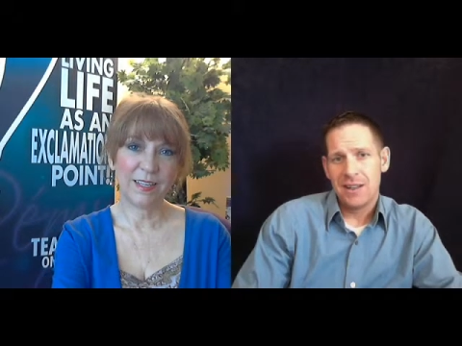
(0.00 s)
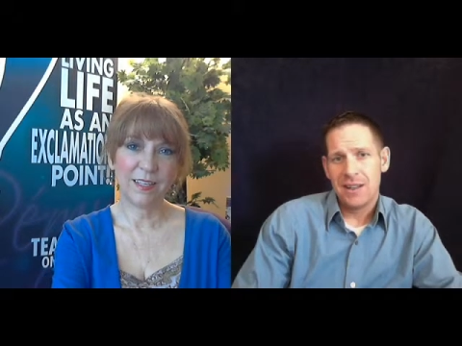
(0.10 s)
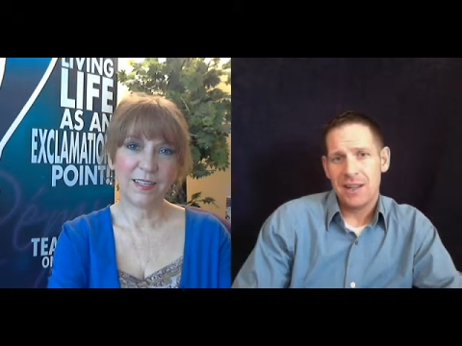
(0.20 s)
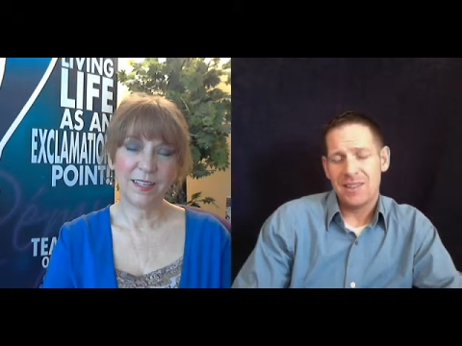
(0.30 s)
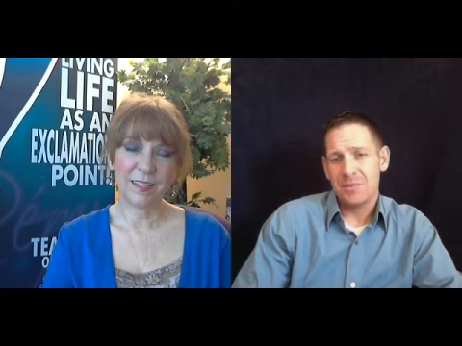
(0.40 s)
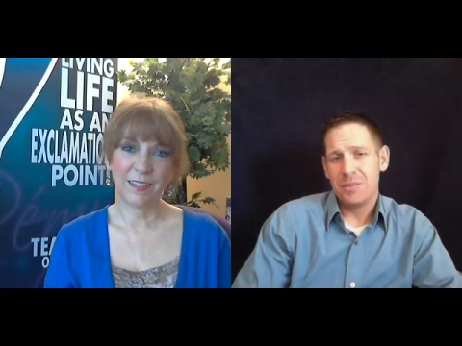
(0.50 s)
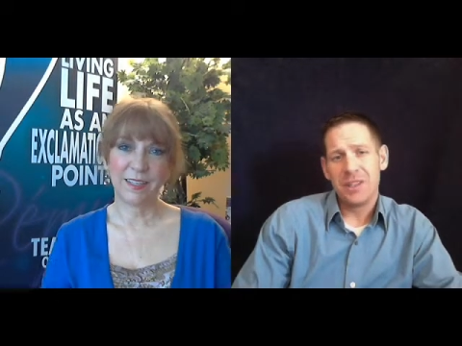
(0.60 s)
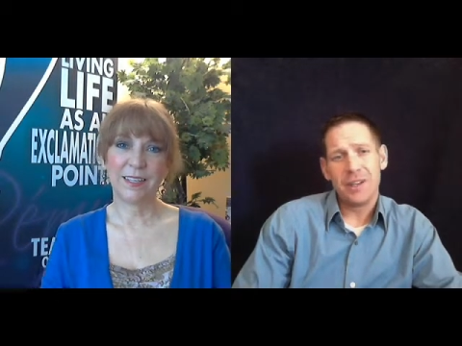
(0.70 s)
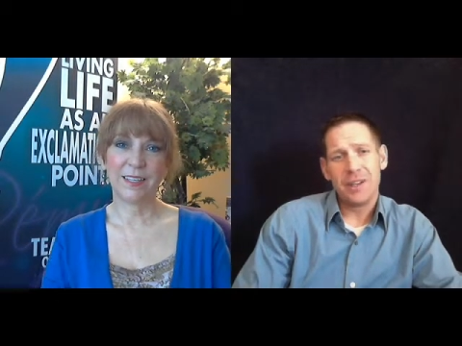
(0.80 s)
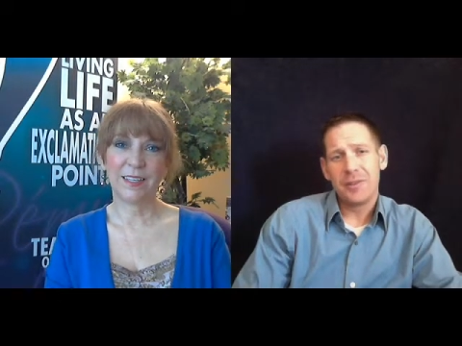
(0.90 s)
Speaker 1: And
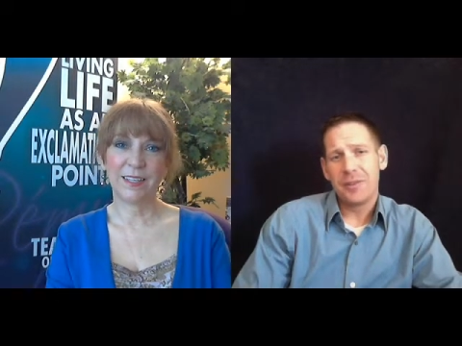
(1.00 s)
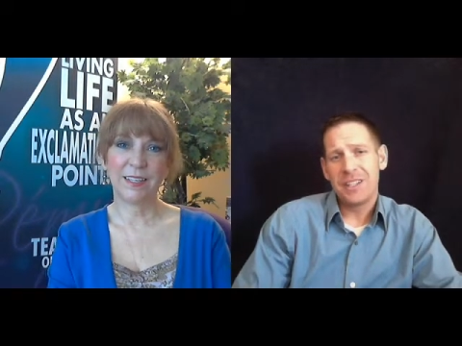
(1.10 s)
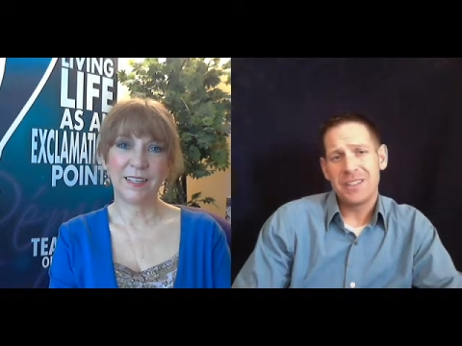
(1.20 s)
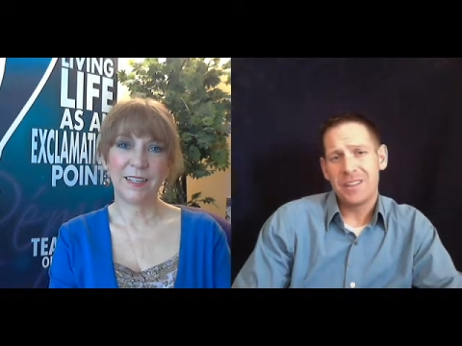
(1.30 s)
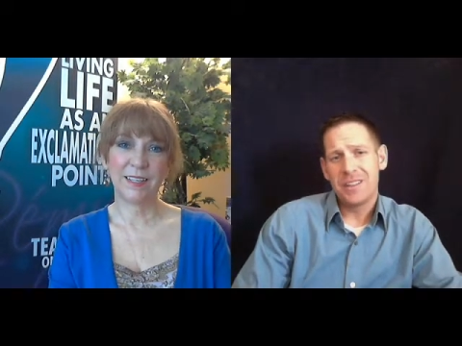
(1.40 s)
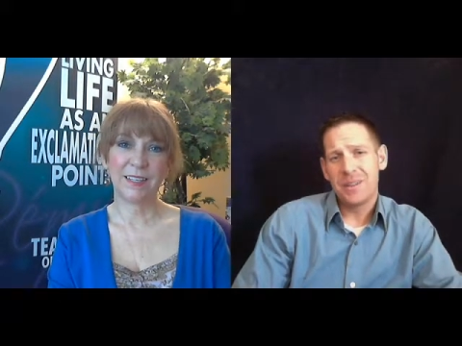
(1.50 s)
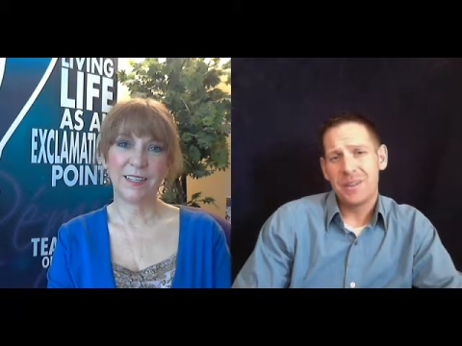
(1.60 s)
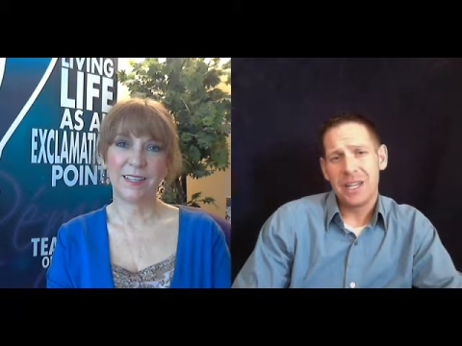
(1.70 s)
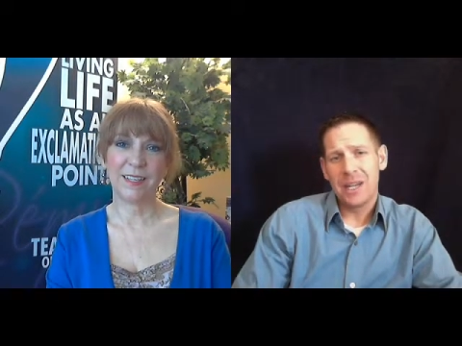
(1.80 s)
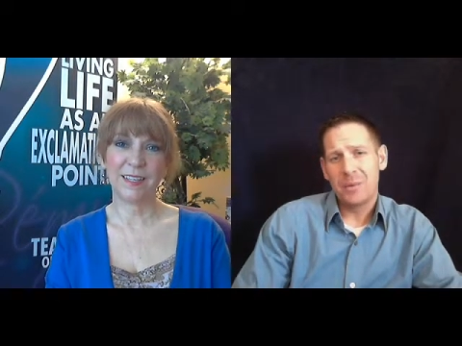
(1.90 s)
Millionaire 15, Cynthia
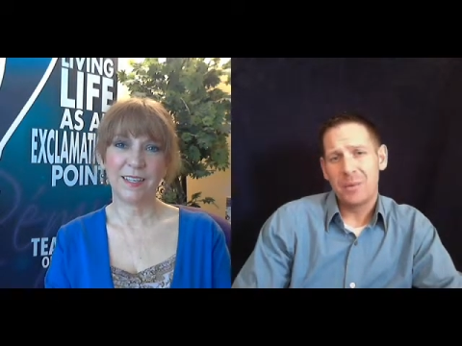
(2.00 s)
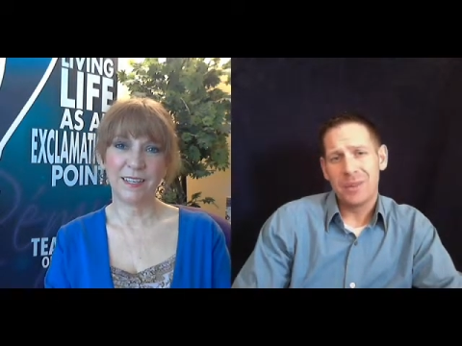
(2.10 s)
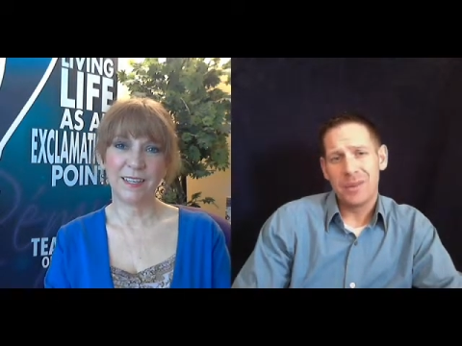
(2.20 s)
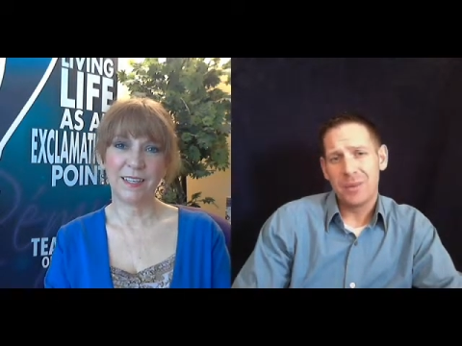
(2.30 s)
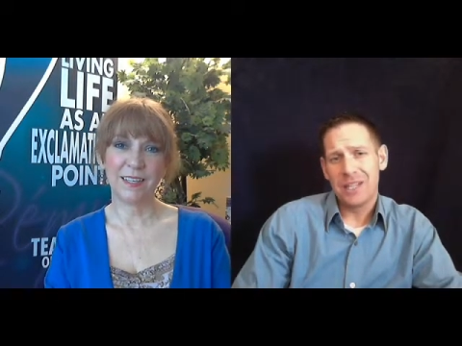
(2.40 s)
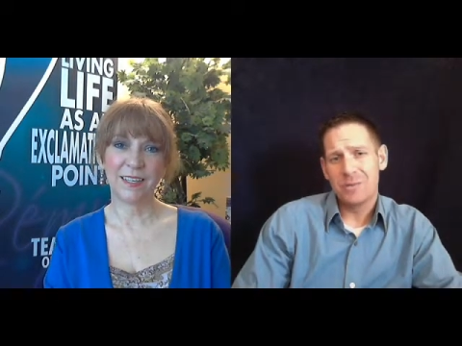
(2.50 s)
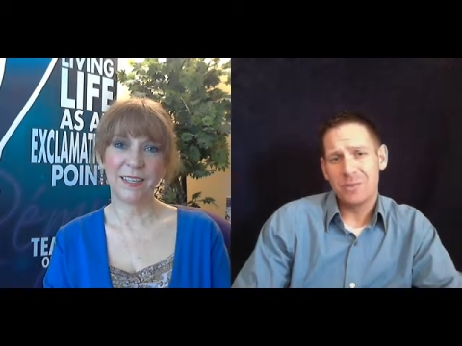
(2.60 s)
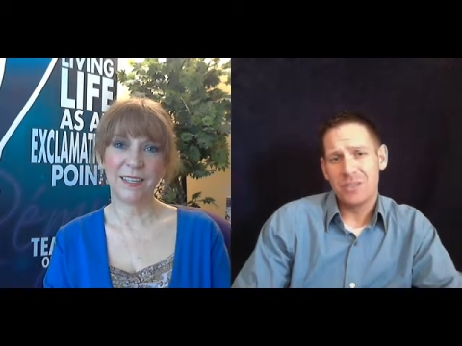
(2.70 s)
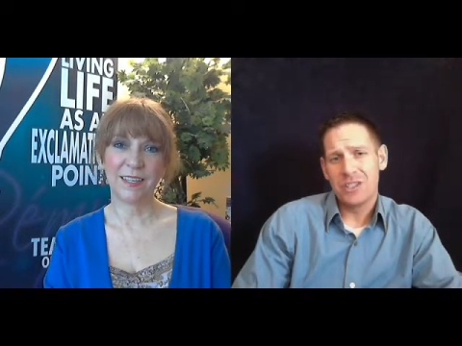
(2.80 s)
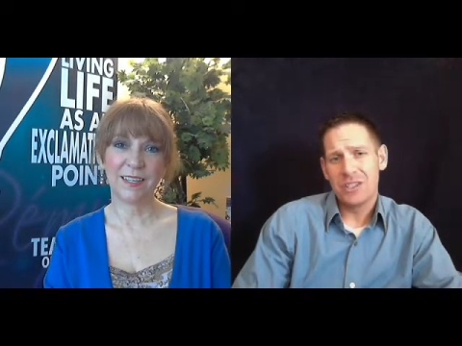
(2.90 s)
McKay put it the best
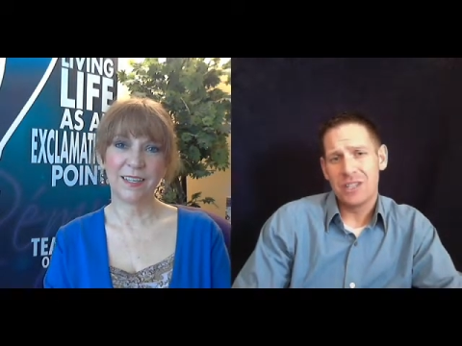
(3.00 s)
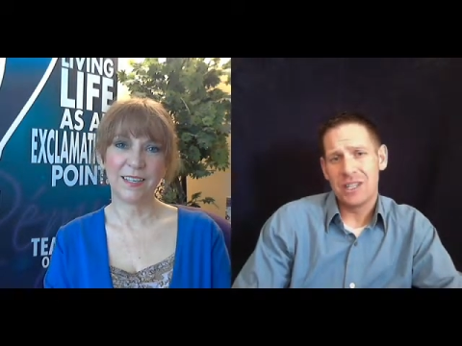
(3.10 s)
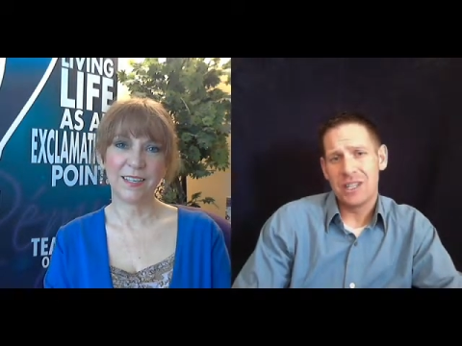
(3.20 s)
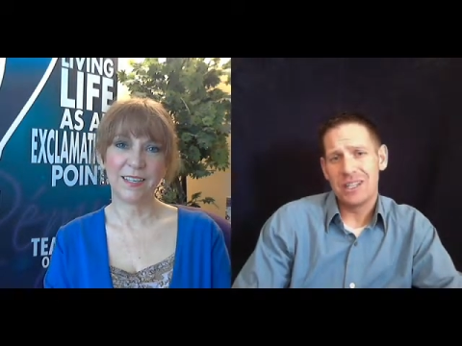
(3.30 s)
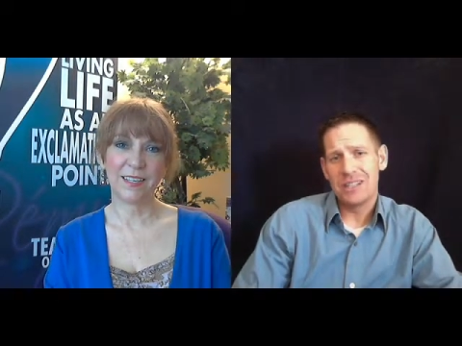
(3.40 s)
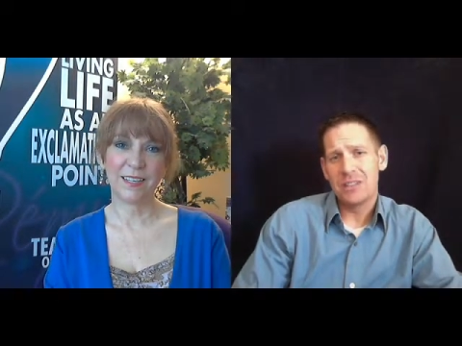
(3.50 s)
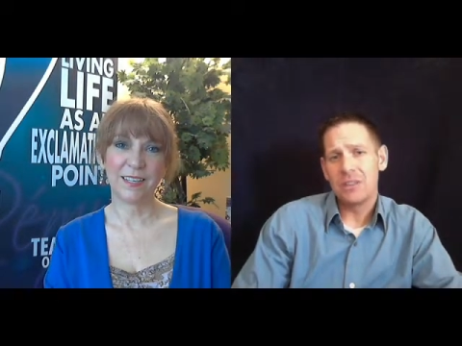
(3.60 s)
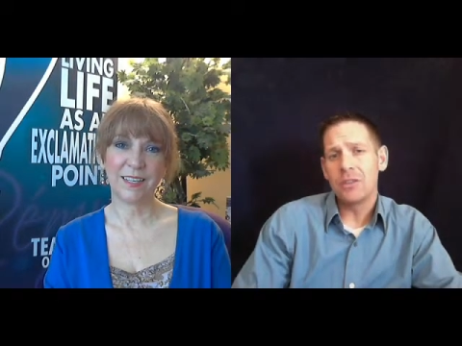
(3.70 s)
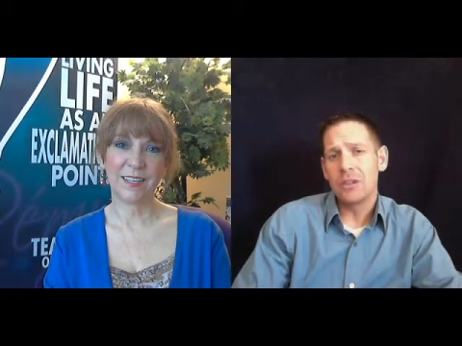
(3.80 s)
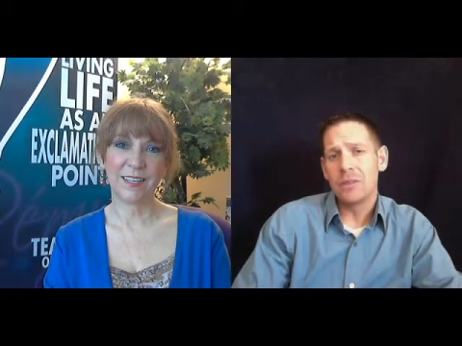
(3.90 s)
when she said,
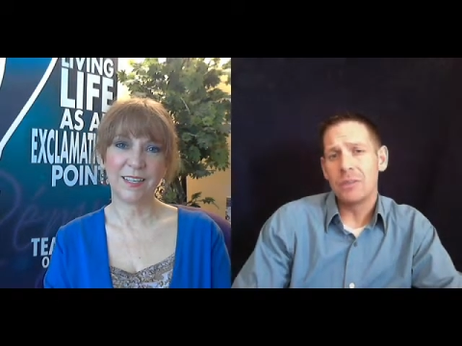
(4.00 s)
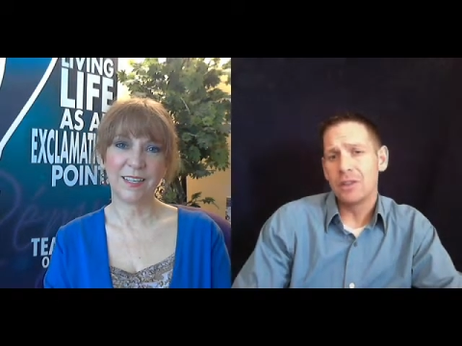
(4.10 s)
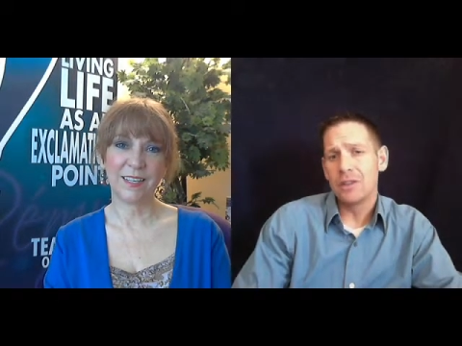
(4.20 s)
until you're in the middle